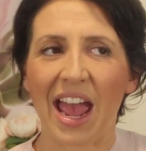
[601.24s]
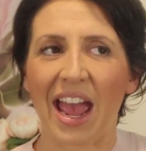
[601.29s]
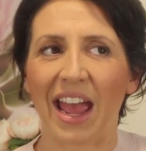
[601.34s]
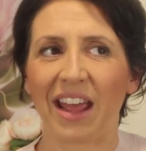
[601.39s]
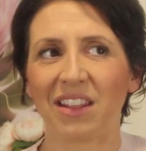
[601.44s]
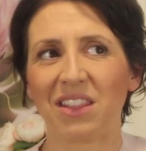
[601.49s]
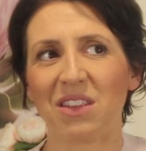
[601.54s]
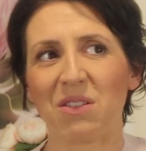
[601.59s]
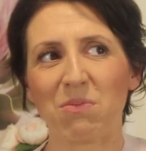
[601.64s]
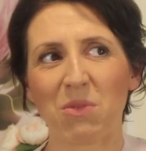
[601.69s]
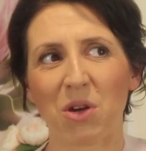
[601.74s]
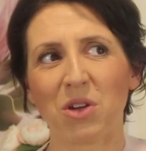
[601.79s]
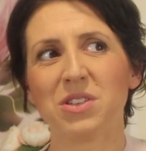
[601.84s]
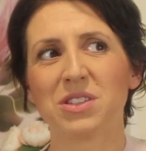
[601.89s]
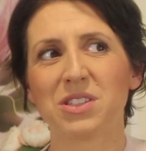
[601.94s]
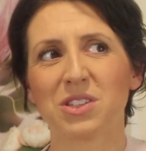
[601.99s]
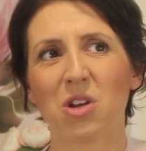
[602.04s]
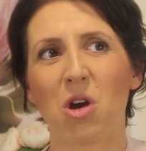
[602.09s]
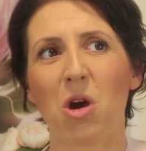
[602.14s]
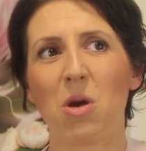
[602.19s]
And the
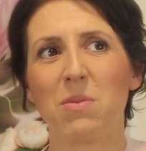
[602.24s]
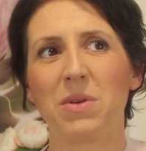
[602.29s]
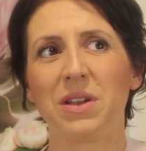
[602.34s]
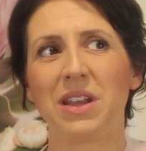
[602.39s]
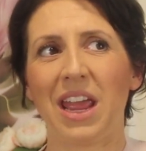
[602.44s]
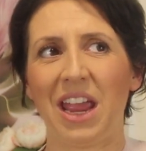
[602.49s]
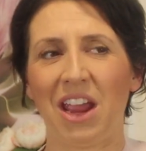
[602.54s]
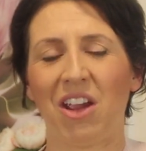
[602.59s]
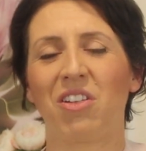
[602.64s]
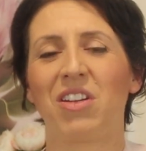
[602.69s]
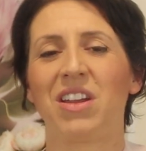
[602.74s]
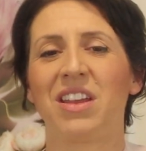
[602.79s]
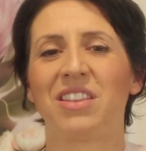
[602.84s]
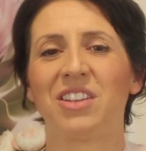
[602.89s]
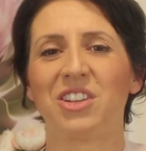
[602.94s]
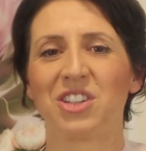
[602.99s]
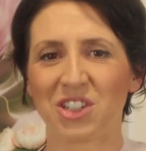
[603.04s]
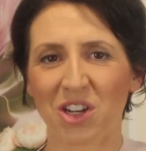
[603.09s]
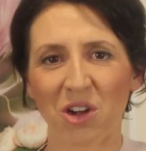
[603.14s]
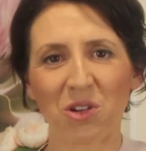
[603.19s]
most common area
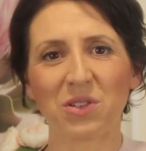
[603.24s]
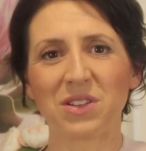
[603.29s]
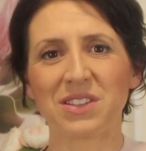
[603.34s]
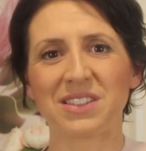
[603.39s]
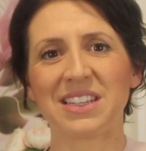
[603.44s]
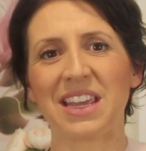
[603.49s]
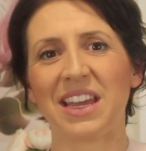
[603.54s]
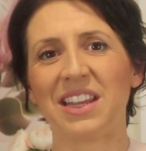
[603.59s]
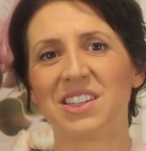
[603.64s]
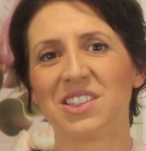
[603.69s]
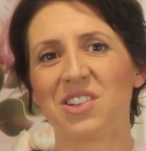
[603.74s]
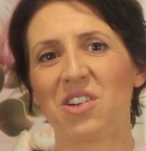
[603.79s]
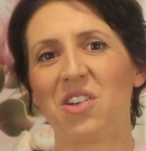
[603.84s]
that shoulders get